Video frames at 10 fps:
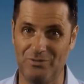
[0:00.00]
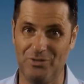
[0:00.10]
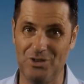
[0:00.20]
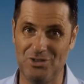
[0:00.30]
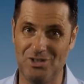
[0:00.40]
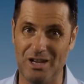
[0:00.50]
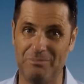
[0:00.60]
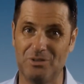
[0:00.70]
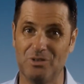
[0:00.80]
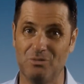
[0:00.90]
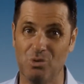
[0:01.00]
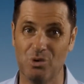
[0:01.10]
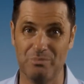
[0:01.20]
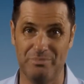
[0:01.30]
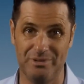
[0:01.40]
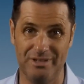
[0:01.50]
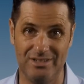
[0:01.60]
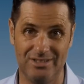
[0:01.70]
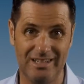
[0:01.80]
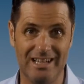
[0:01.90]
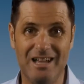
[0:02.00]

first chapter of War and Peace.